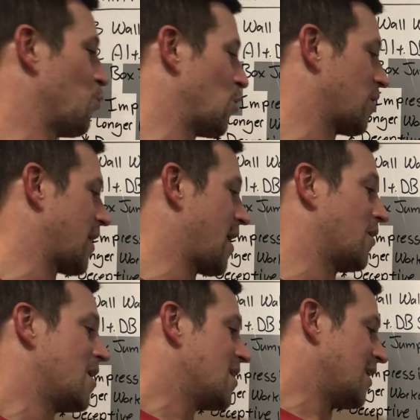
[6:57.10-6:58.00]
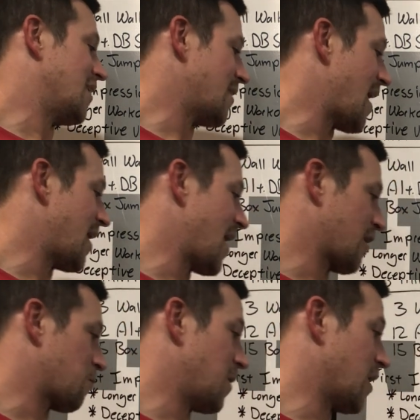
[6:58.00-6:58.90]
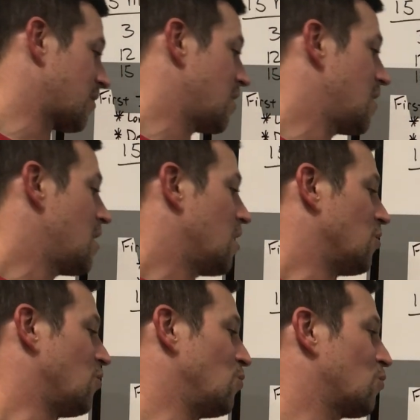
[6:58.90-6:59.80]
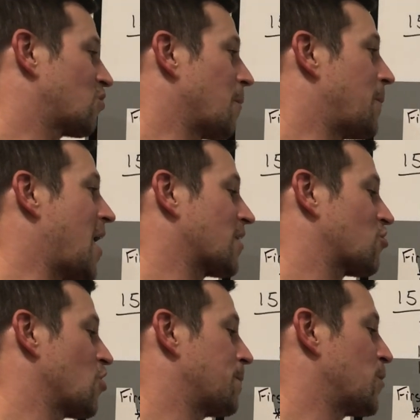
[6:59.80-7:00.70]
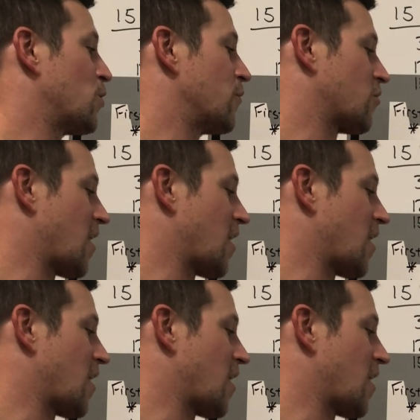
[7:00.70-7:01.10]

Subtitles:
workout in that aspect. Use the box jump overs